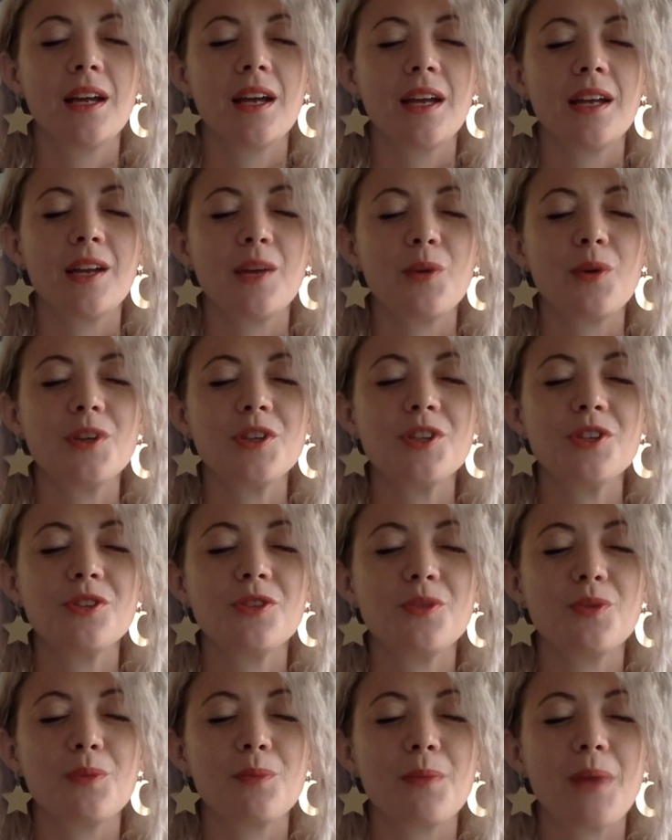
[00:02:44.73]
I want you
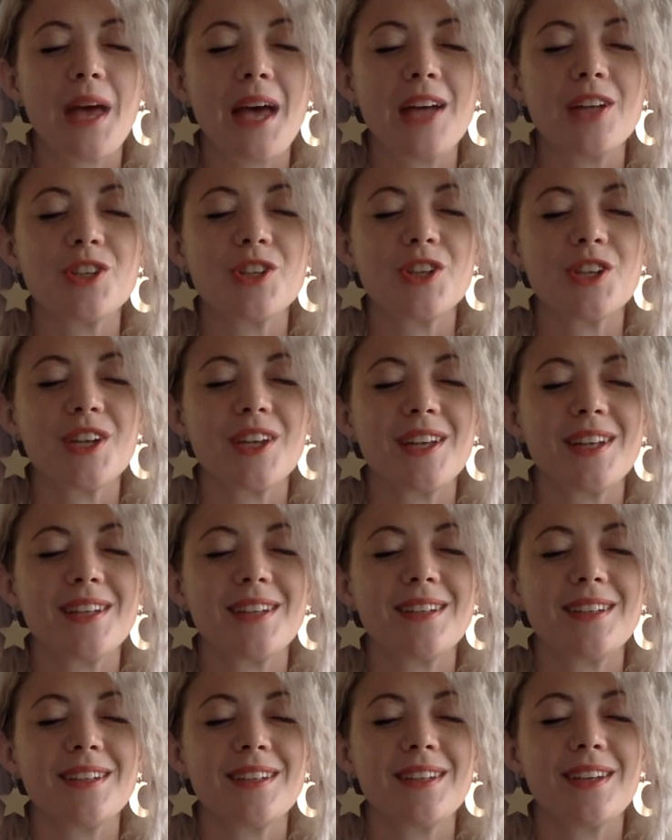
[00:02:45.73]
to imagine
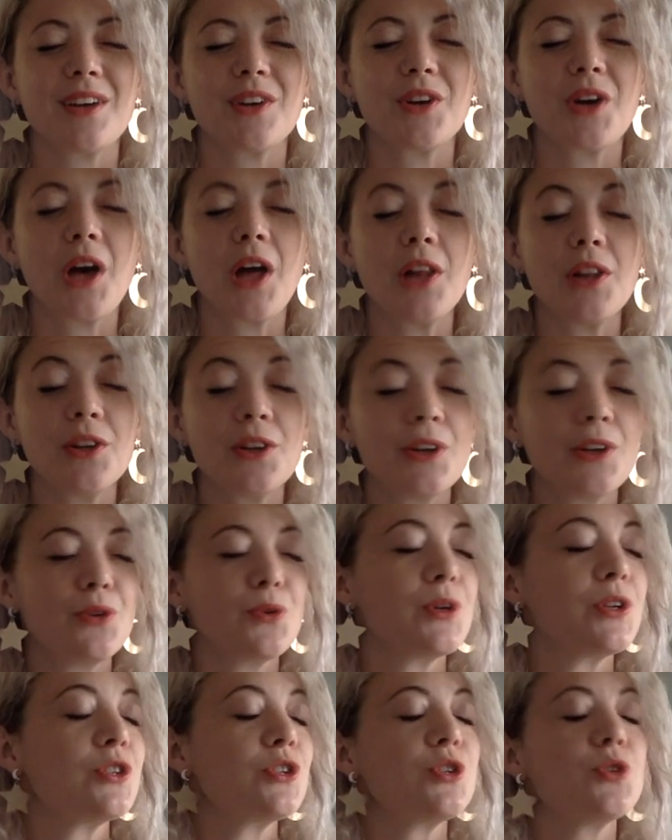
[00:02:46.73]
a color. You
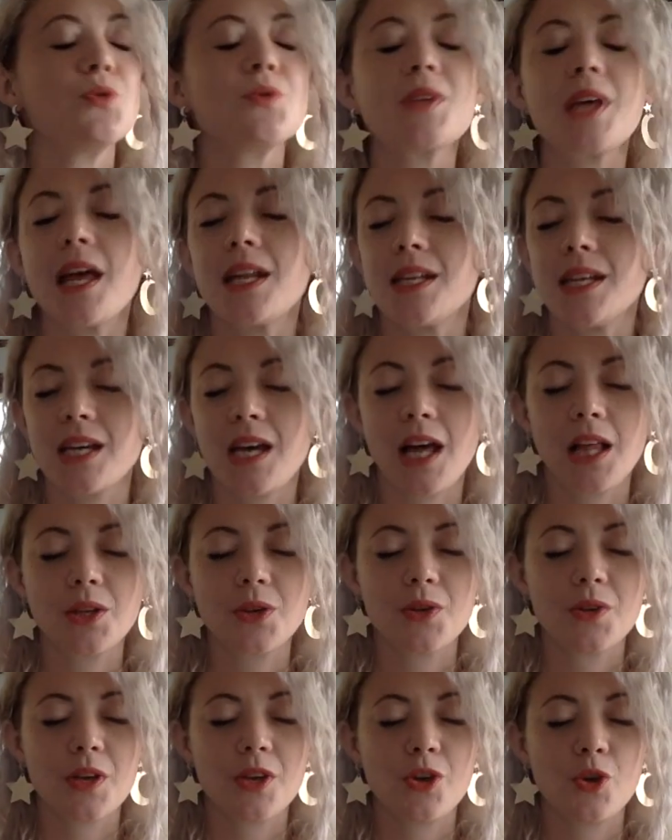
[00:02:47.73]
can choose any
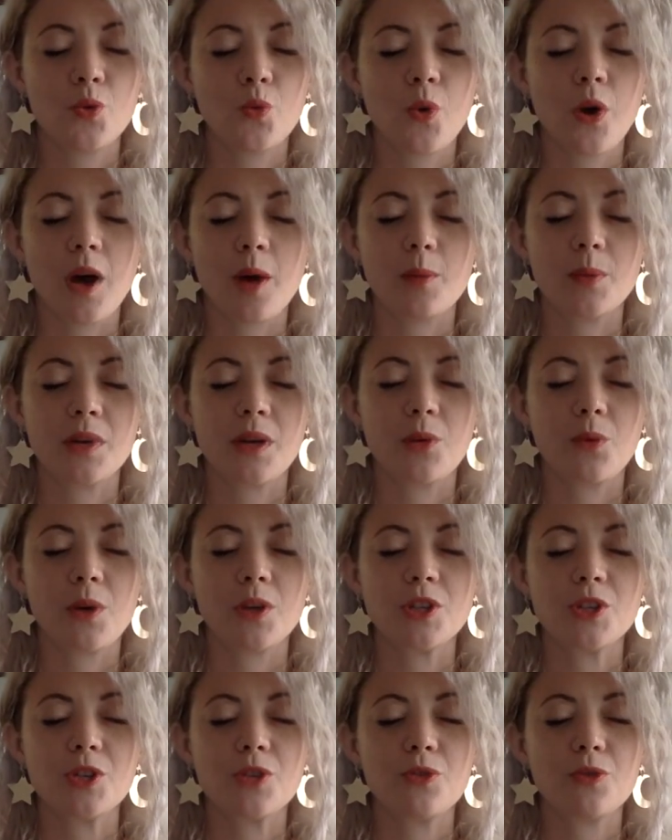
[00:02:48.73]
color that you want, but I
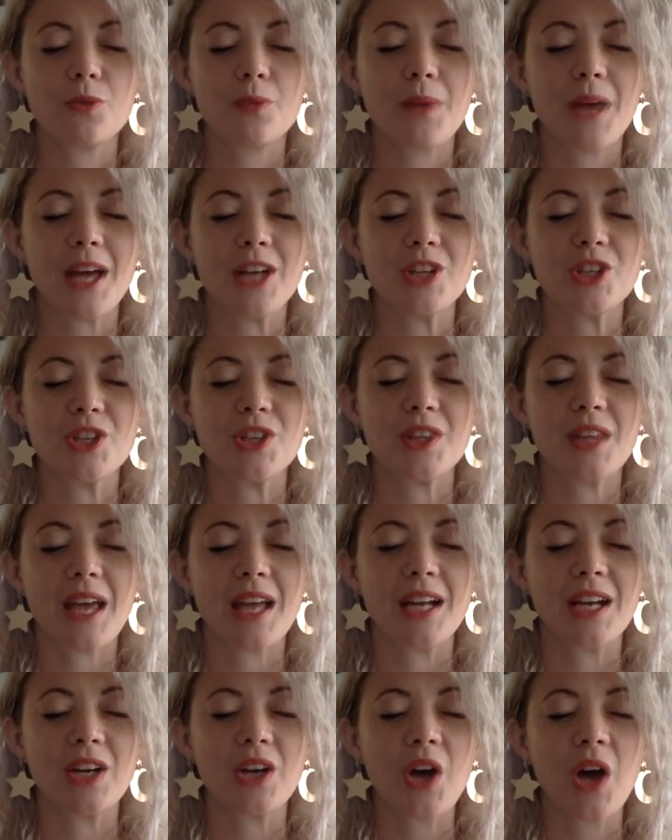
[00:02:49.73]
want you to imagine that
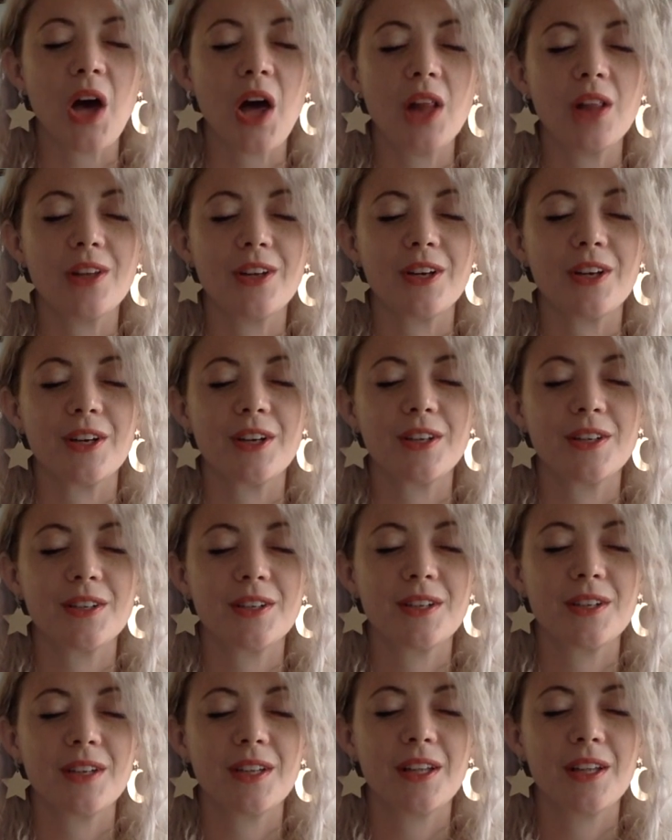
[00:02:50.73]
a color
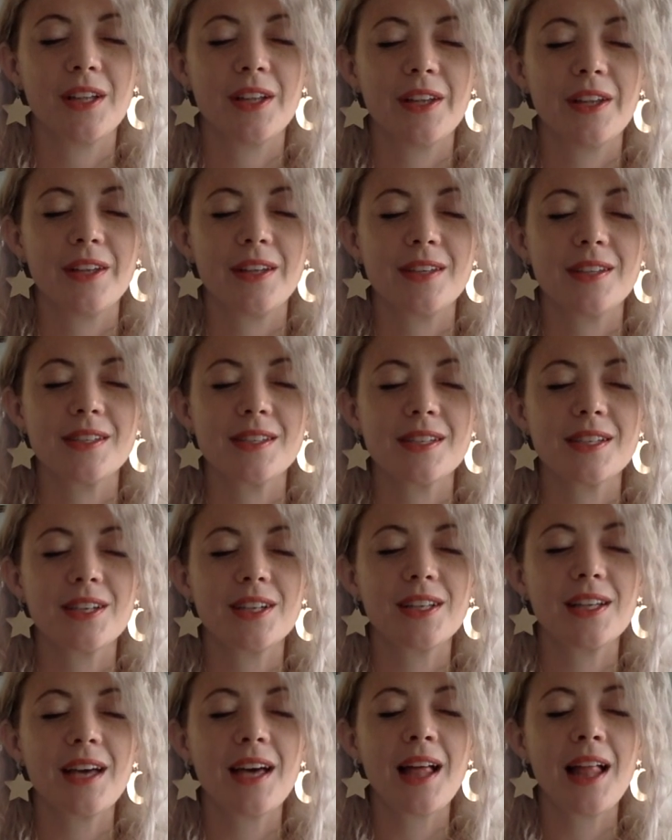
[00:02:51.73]
is
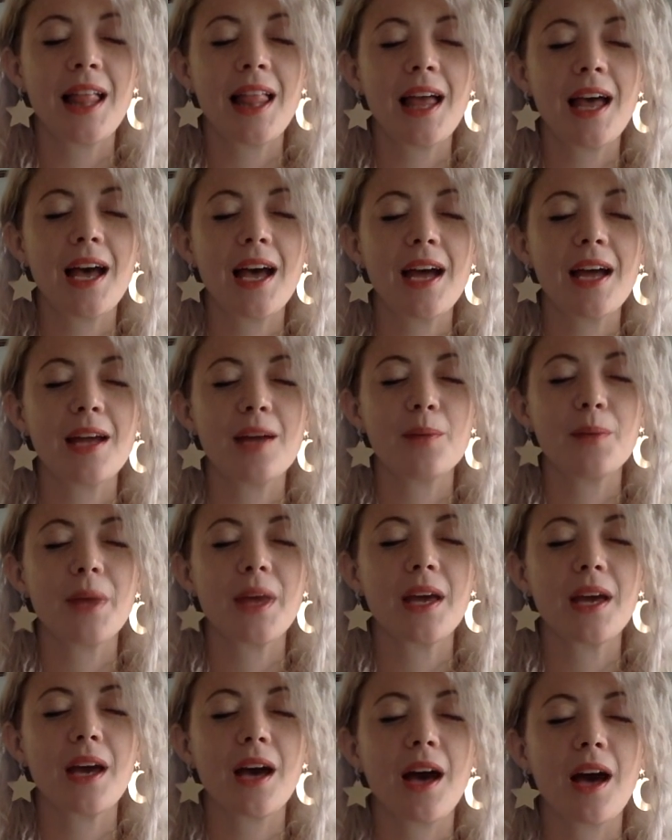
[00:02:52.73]

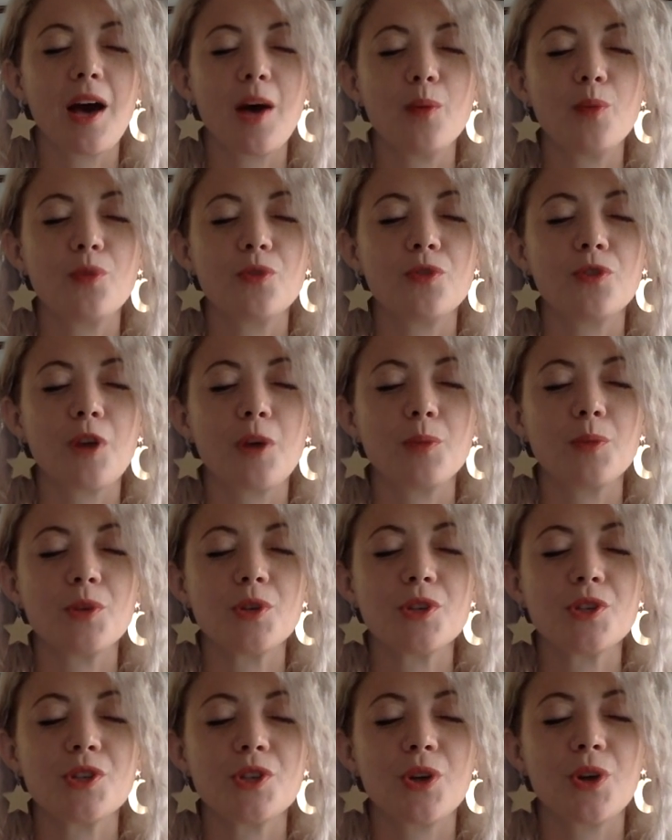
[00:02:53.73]
climbing up from
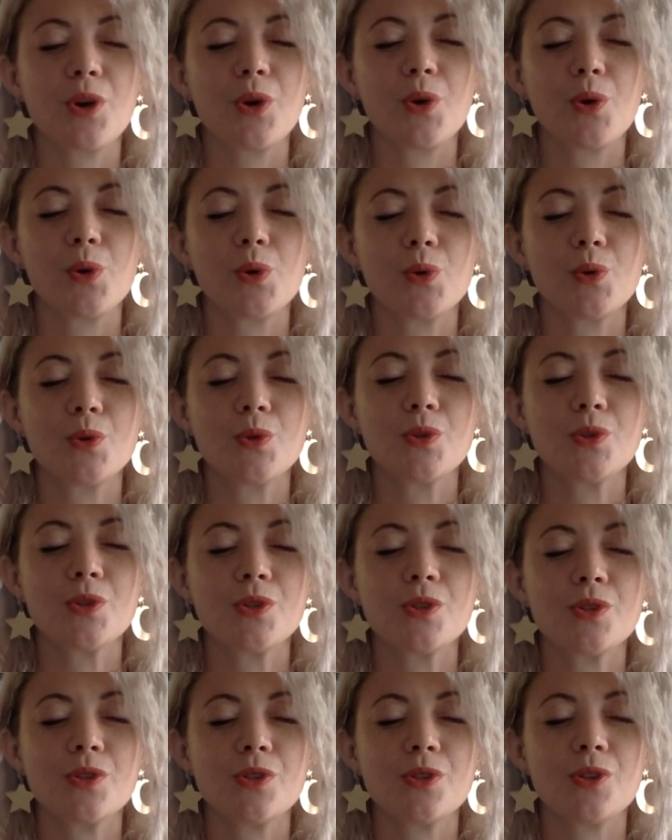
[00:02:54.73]
your
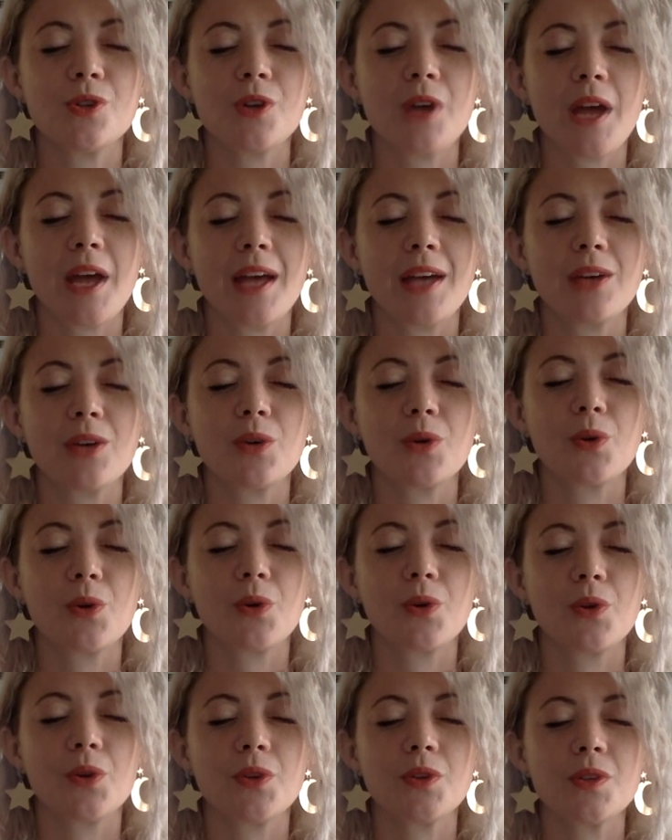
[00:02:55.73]
toes to your
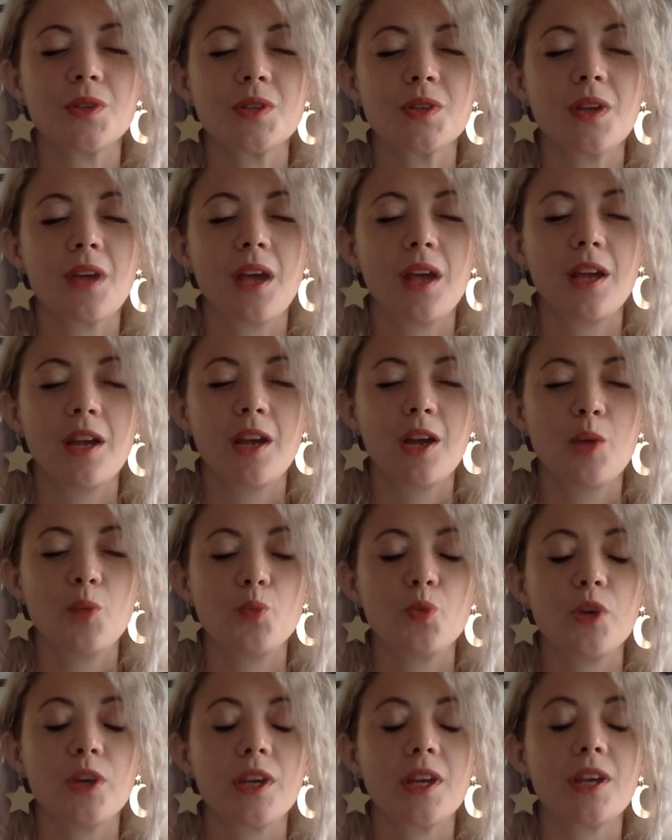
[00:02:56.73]
ankles,
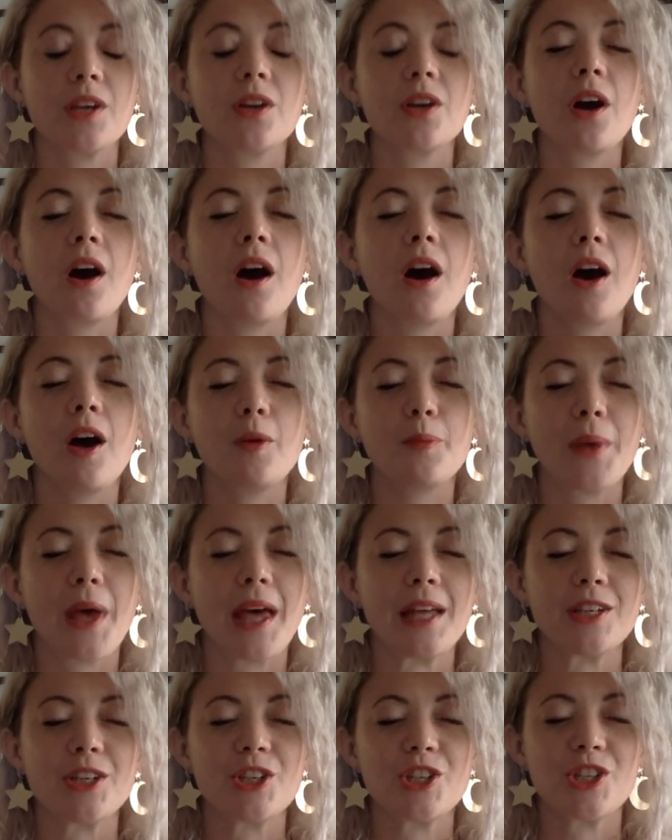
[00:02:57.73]
bringing calm
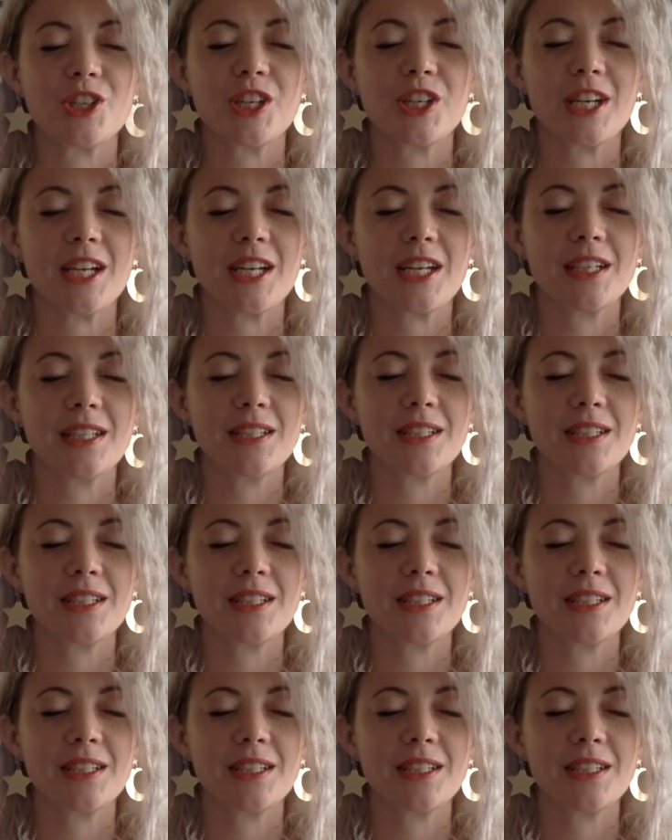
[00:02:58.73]
energy.